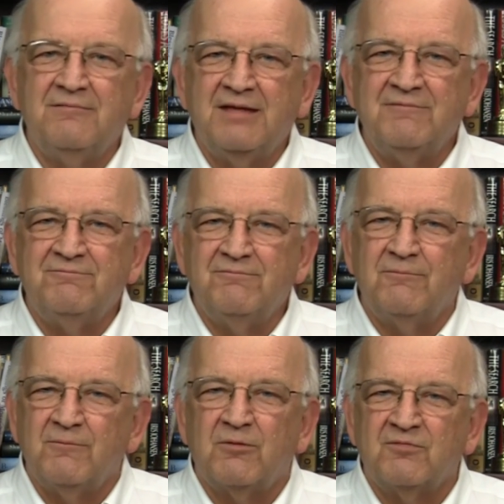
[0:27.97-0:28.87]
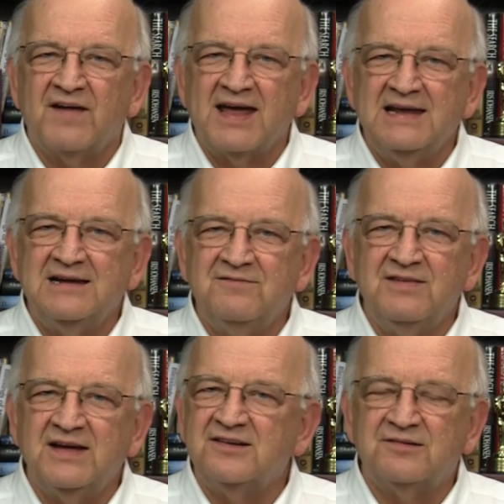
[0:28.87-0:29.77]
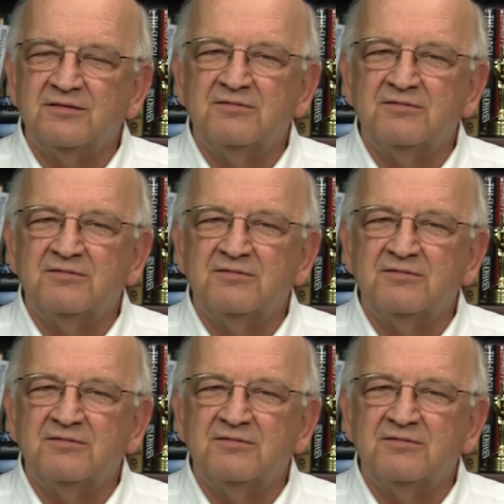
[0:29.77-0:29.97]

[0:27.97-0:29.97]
they were finally convinced.